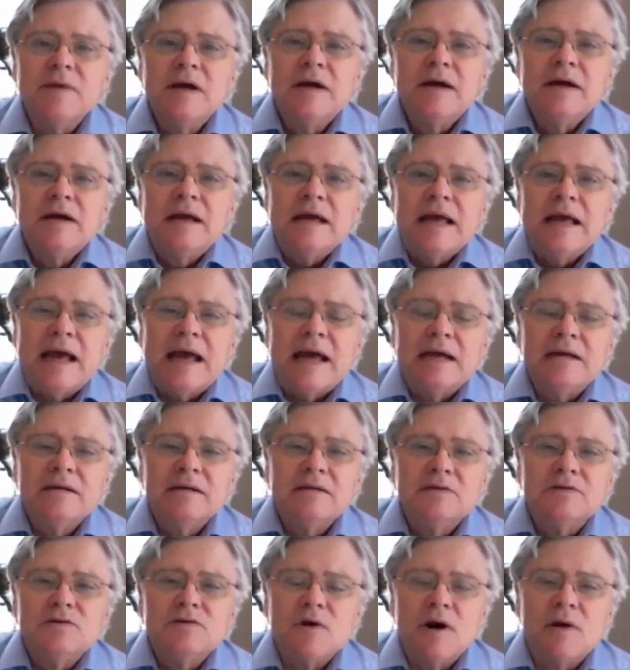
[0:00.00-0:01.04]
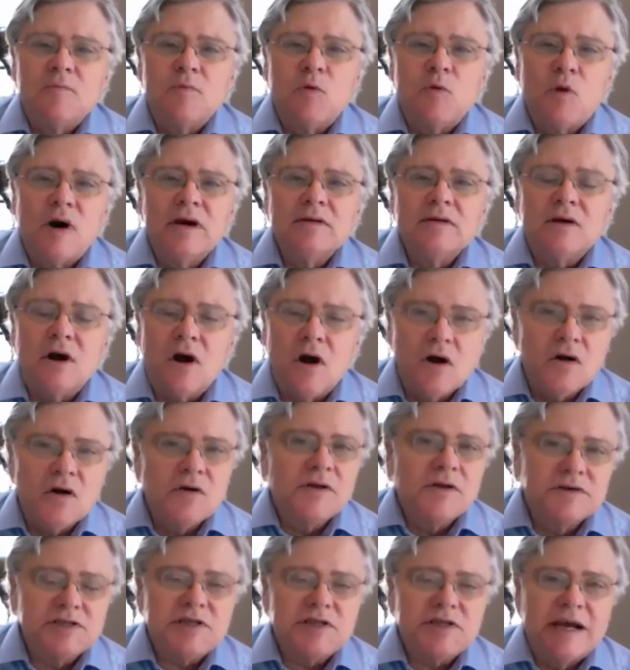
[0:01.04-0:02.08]
And Trump won all
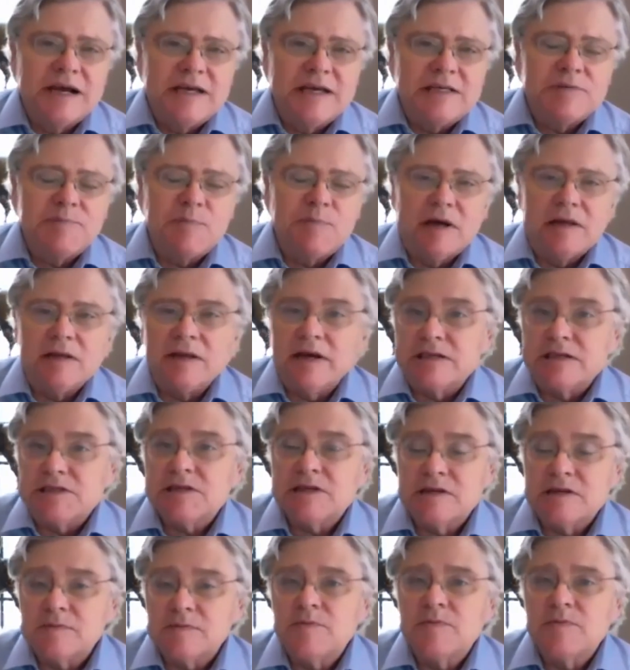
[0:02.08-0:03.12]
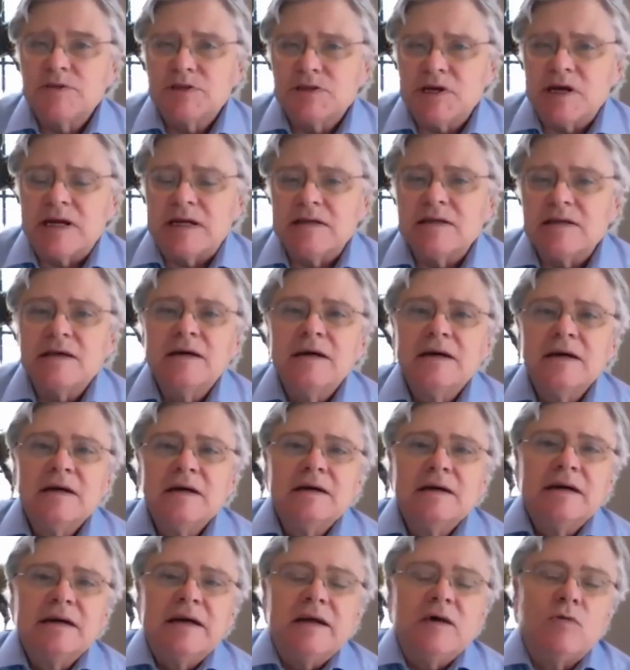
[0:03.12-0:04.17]
those states by less than a percent.
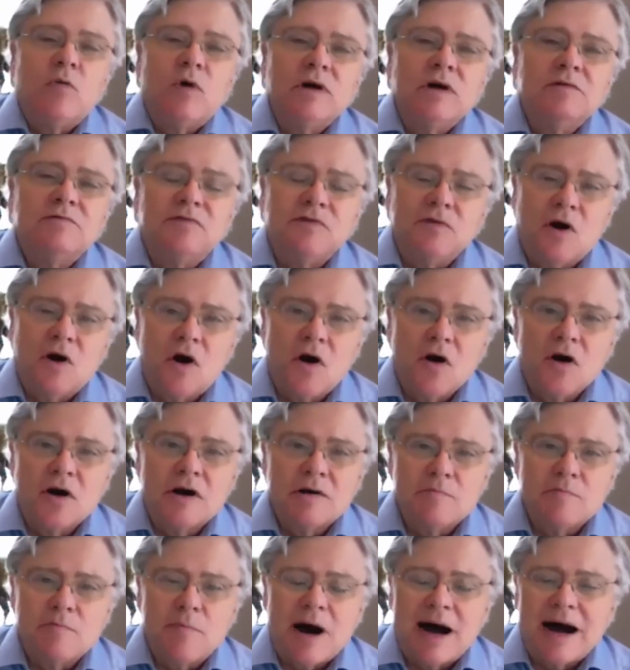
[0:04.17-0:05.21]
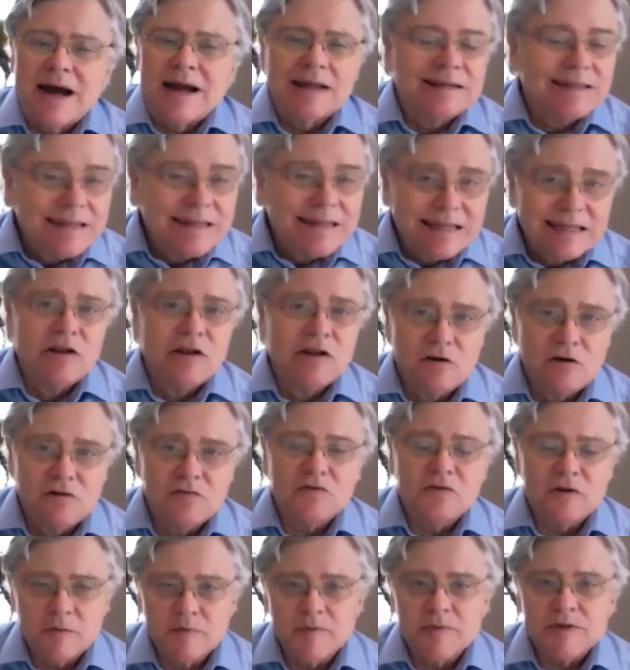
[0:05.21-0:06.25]
He won Florida by a little over
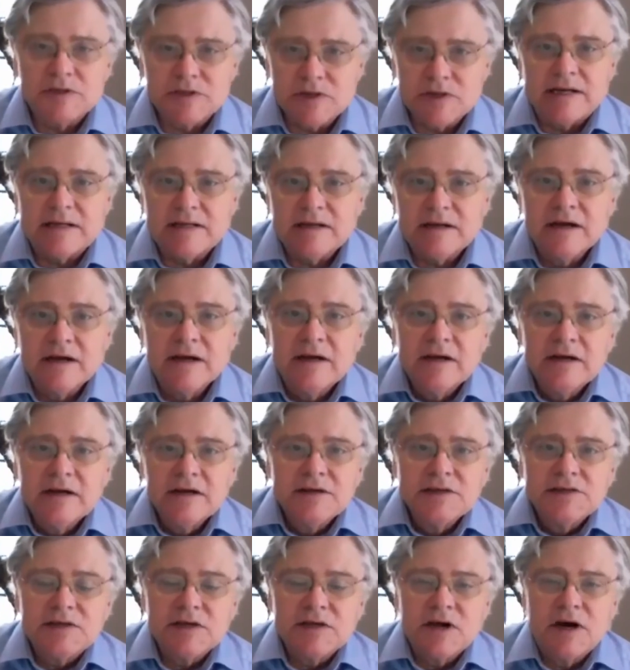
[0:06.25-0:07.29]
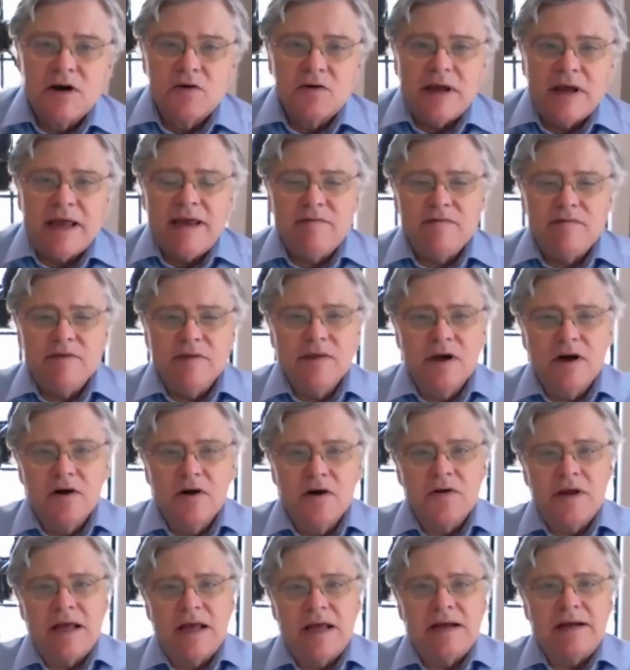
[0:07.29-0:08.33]
a percent. So even though
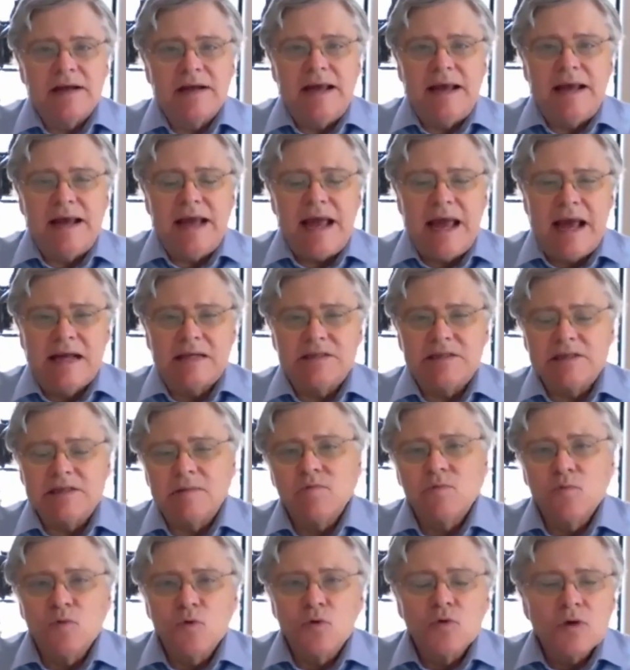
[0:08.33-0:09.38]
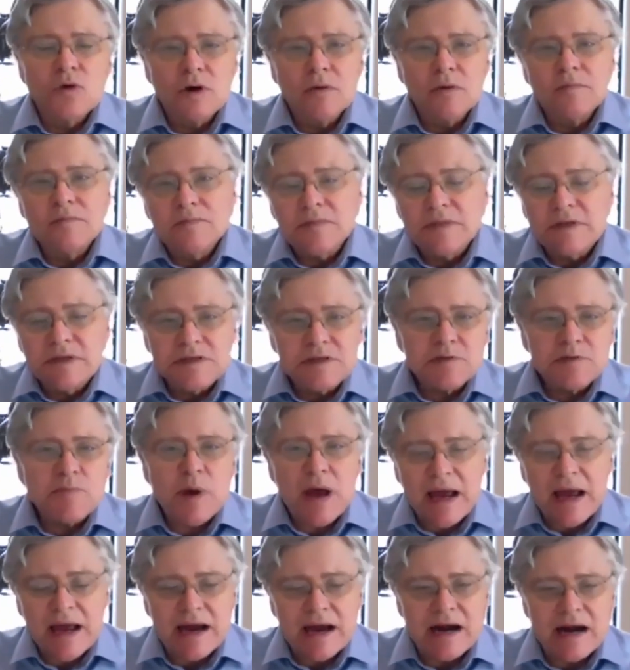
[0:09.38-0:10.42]
he, he had some room to
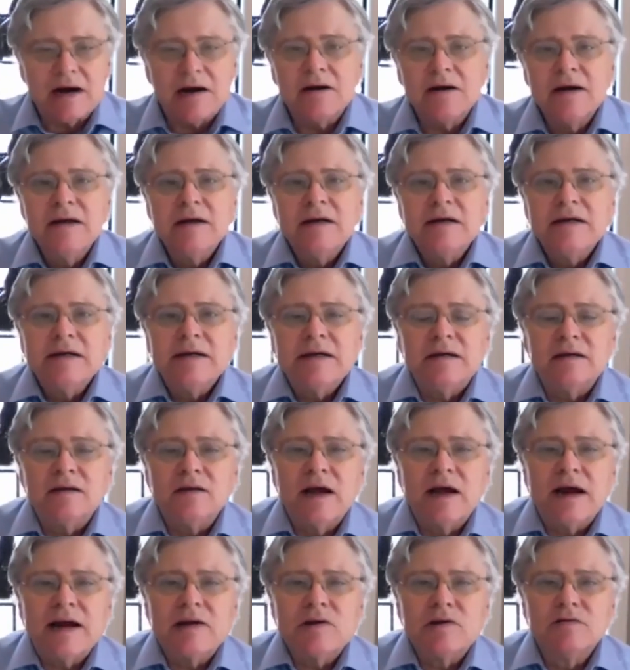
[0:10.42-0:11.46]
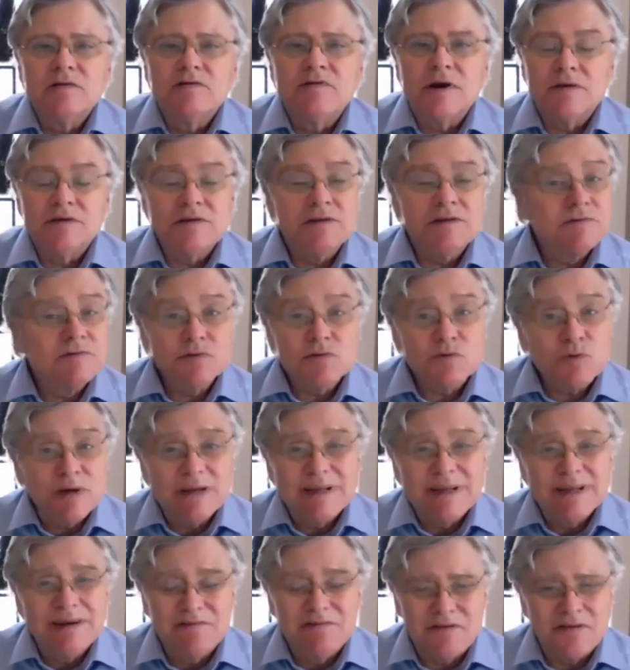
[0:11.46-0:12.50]
spare in electoral votes, it was
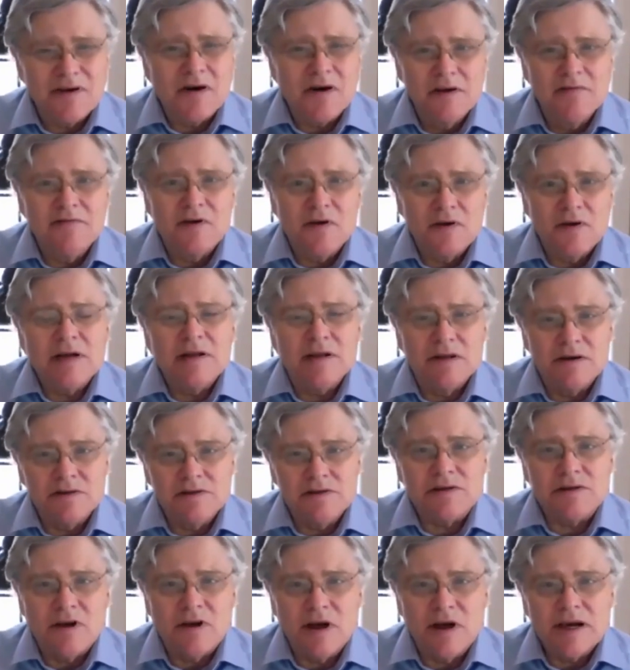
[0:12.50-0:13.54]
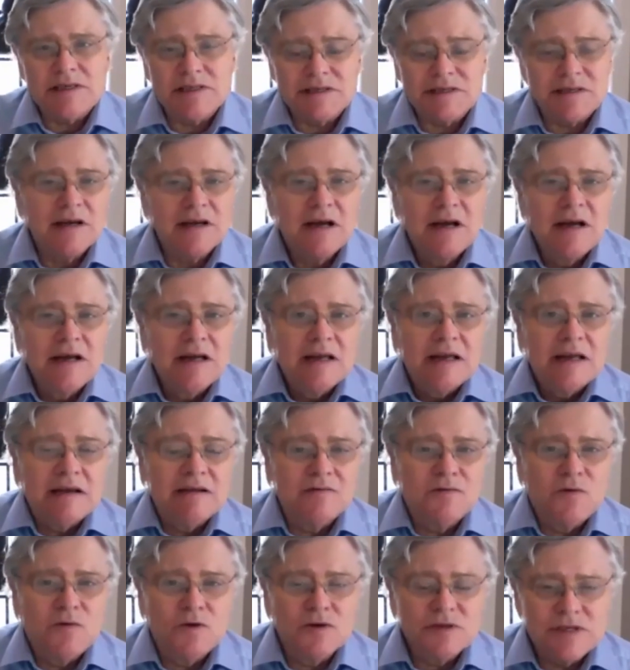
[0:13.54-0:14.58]
really a very, very close election. And of
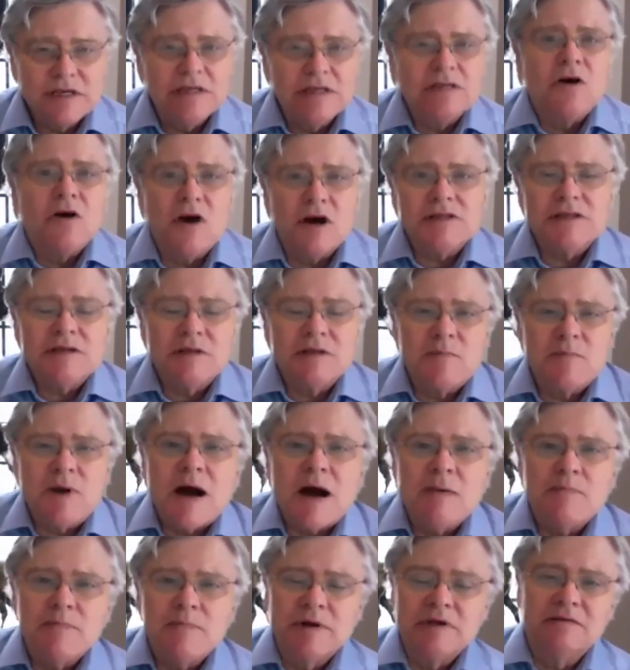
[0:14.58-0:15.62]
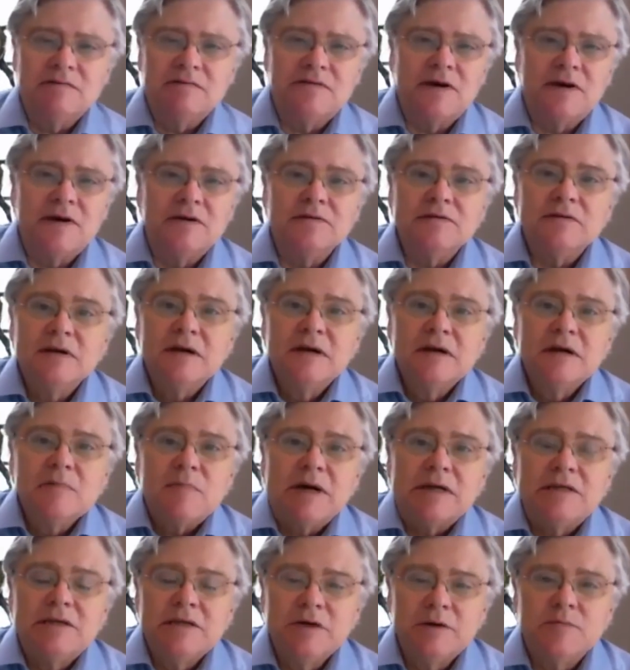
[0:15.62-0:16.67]
course, he lost the popular vote
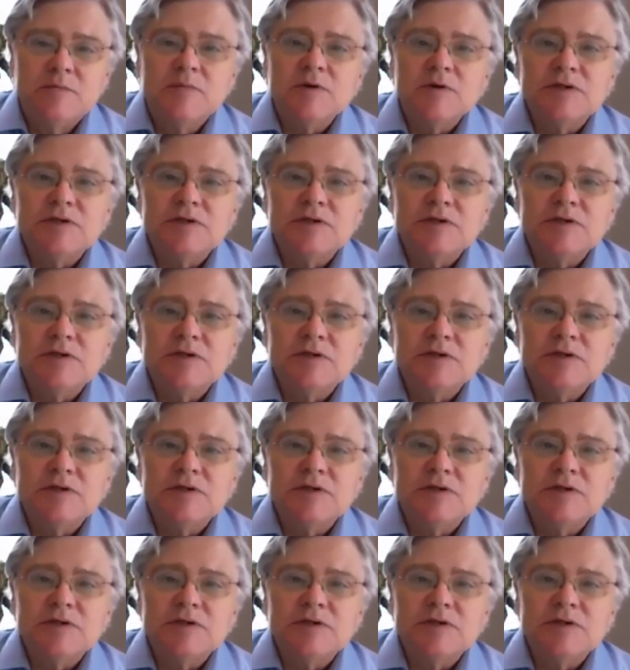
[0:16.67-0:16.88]
by 2%.